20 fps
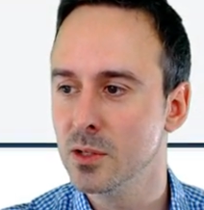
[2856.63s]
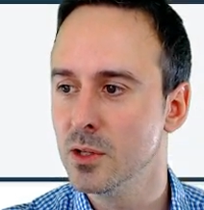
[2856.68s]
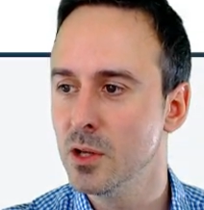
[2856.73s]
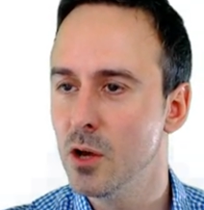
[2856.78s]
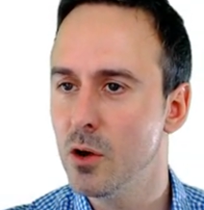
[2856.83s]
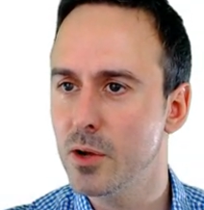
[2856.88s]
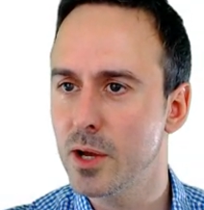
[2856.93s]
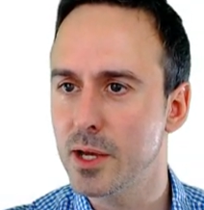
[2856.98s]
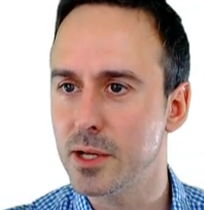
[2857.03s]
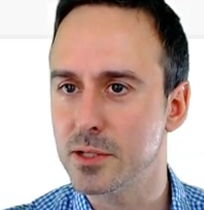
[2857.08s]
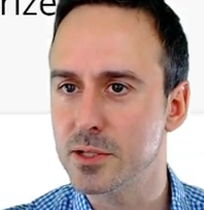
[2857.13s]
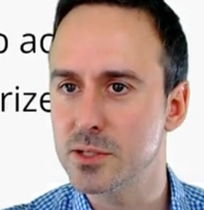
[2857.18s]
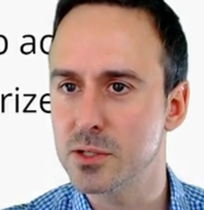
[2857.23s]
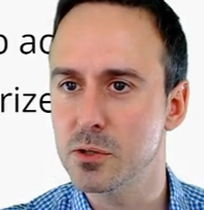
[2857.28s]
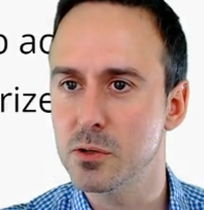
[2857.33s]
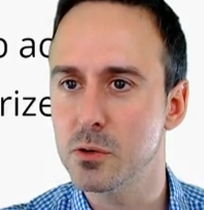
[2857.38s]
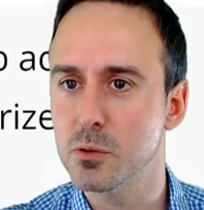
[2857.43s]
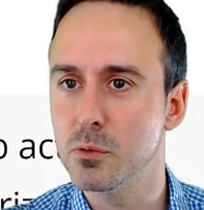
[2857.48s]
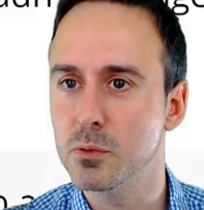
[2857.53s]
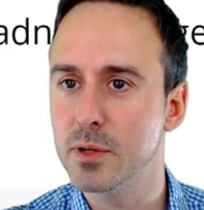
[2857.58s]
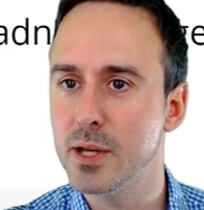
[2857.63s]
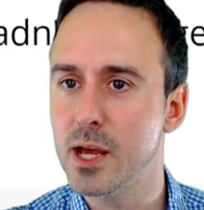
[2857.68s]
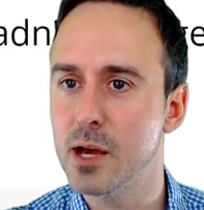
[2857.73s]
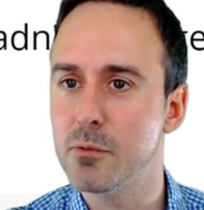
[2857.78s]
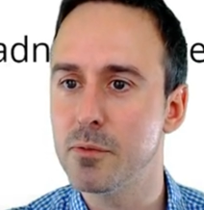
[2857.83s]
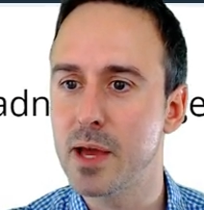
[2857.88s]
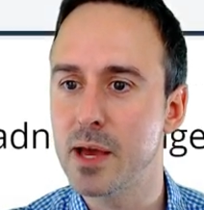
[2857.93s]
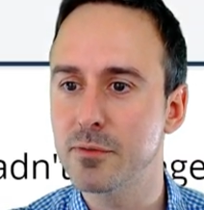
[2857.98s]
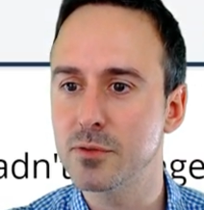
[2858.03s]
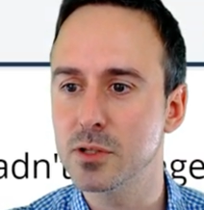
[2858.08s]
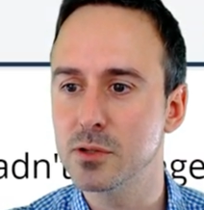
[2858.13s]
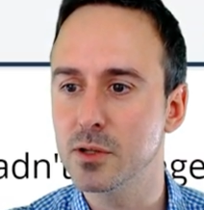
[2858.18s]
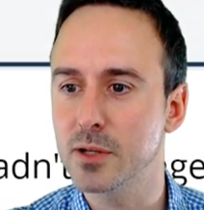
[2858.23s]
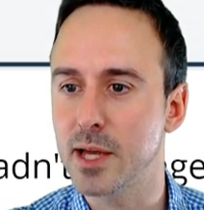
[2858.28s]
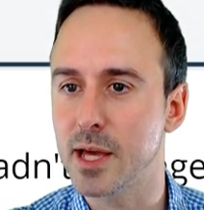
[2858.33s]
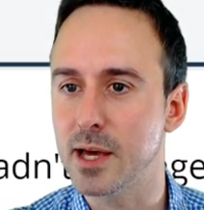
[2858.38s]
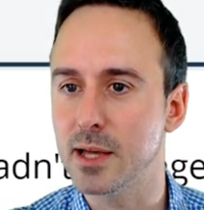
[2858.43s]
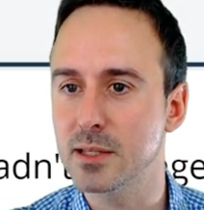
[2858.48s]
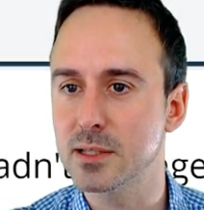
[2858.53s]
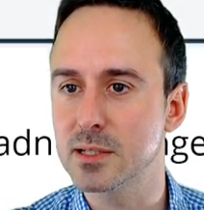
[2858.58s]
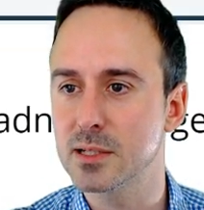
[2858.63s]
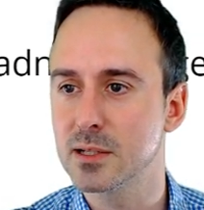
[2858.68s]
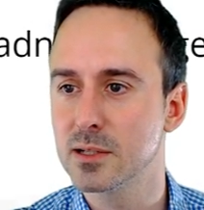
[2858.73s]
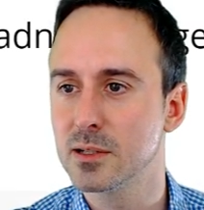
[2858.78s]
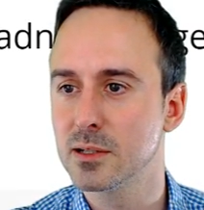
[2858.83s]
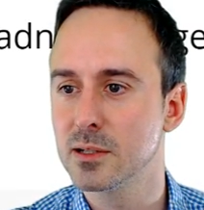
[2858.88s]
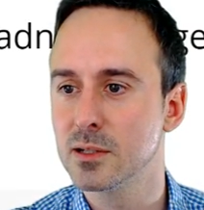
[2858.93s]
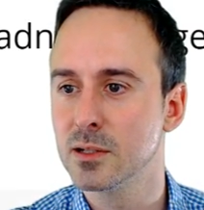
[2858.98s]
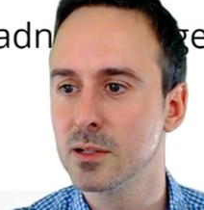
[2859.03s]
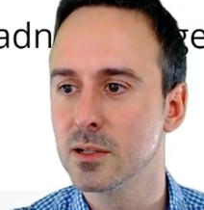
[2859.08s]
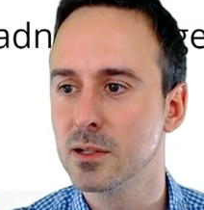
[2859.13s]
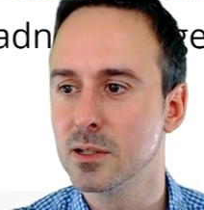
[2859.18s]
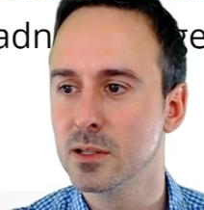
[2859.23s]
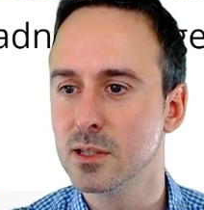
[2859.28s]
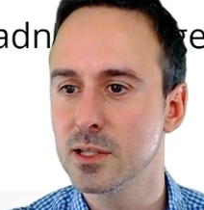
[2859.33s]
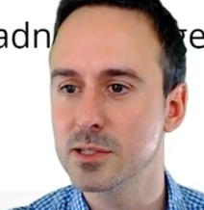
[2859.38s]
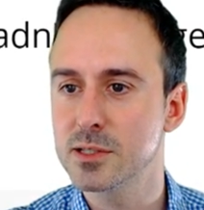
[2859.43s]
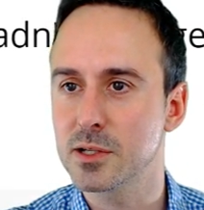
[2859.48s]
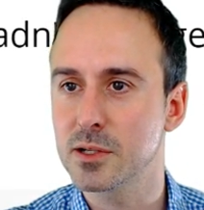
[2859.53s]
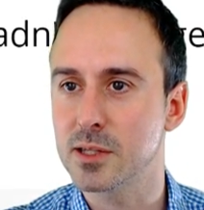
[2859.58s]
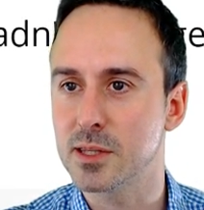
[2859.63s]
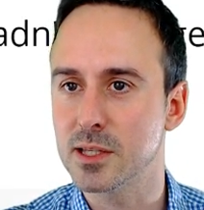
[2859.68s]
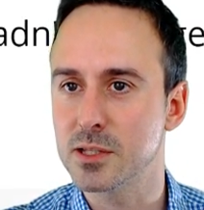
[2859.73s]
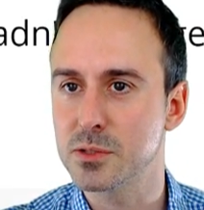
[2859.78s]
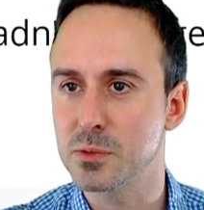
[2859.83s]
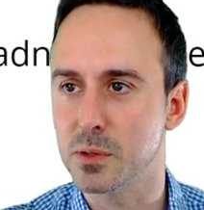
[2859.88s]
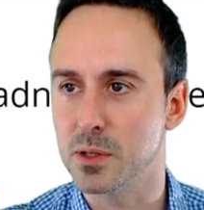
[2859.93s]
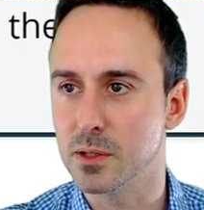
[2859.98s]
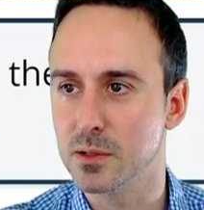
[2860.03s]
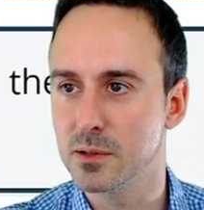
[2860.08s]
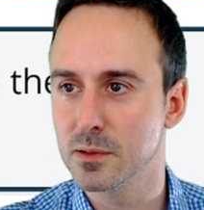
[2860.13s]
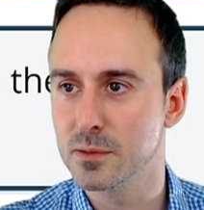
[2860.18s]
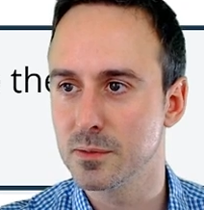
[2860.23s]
Okay, so now we have to look at, let's look at this one.